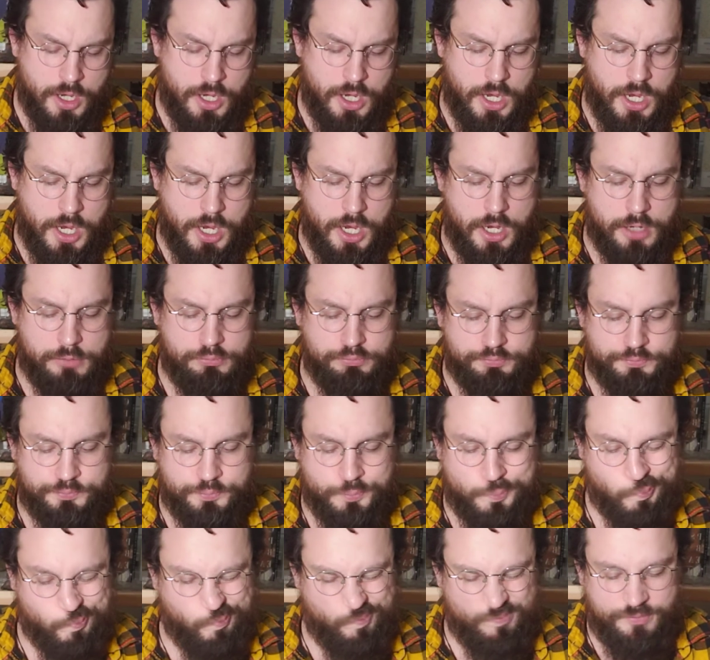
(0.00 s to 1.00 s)
Um,
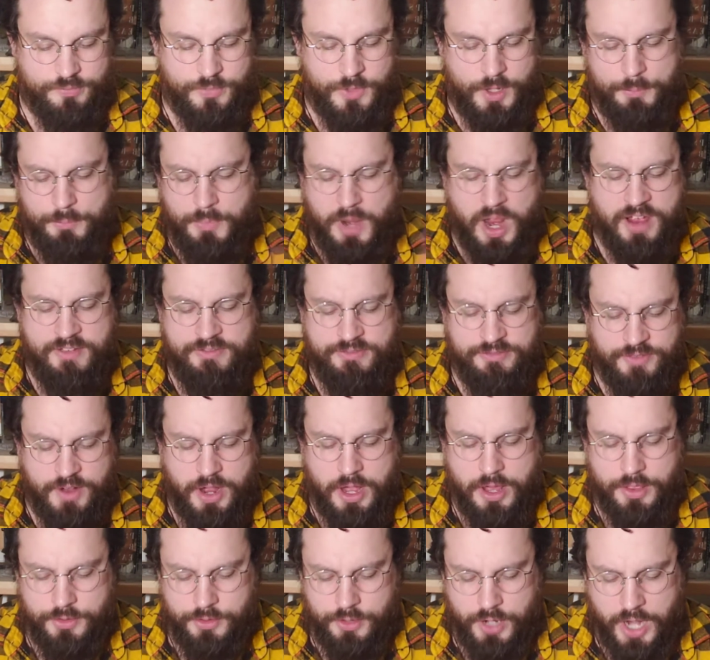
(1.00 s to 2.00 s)
my
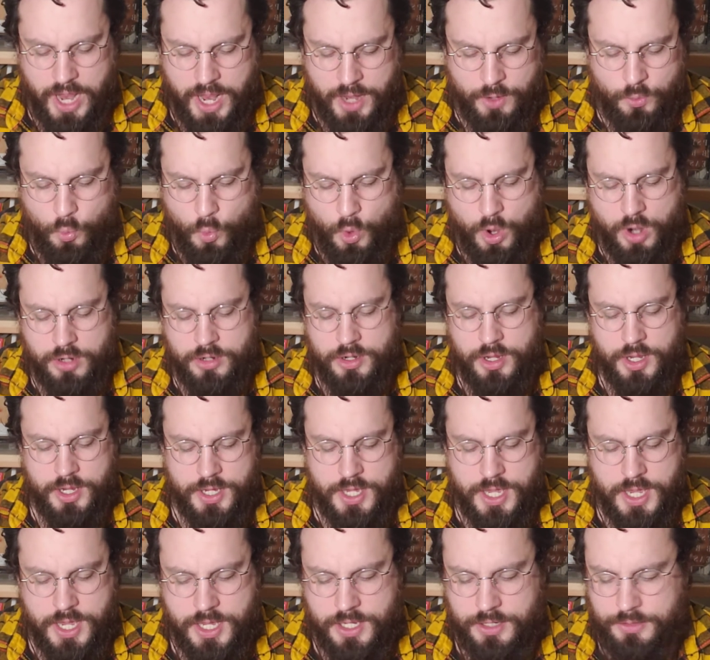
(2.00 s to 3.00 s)
father had won
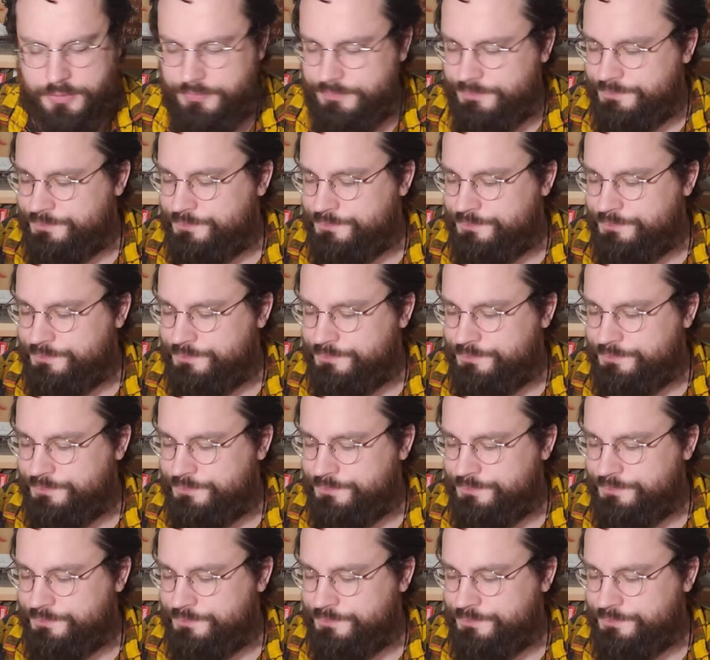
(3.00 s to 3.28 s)
again.